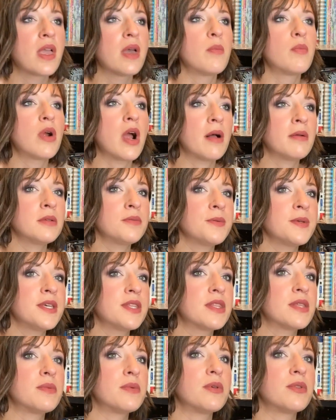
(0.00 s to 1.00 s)
Probably
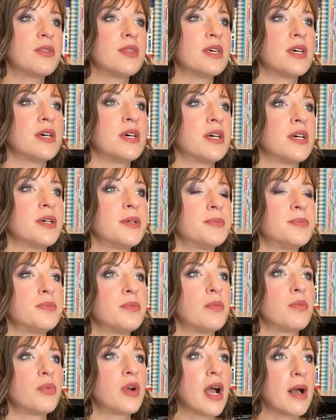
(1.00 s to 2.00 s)

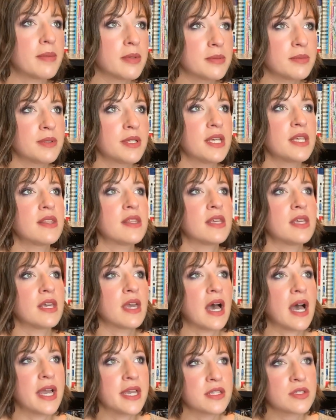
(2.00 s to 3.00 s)
the
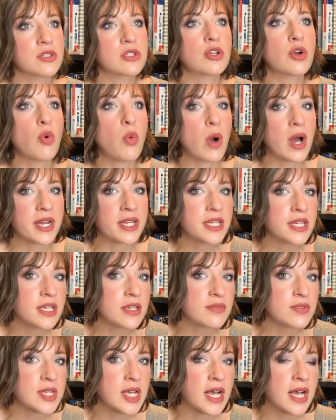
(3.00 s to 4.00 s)
highest quantity
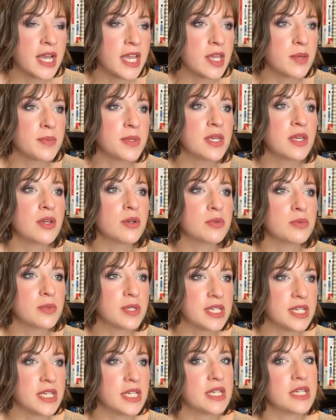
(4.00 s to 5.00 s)
of time
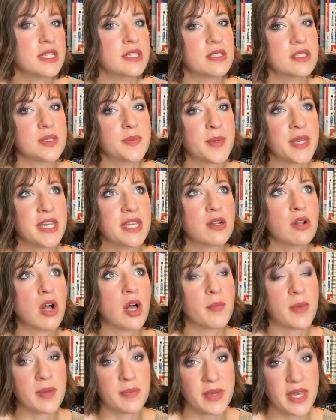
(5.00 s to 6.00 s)
reading is spent on
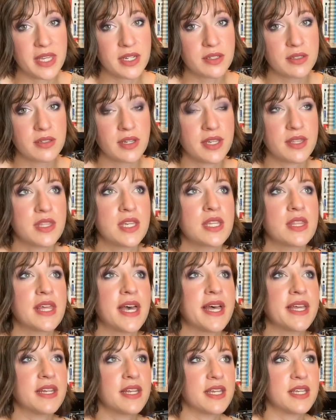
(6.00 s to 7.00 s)
my bed. I think
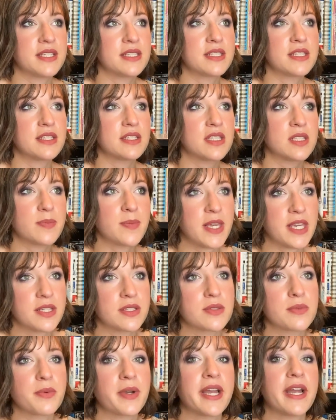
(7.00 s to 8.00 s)
that is the
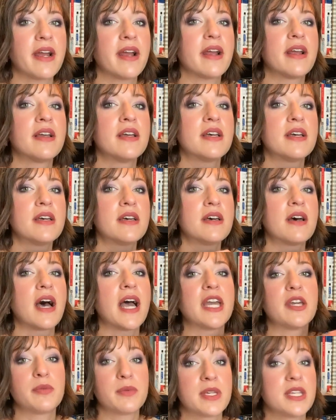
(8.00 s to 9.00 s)
space where
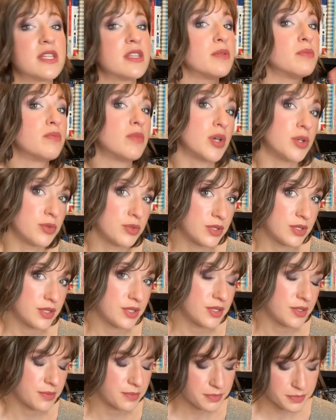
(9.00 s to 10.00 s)
I read the most.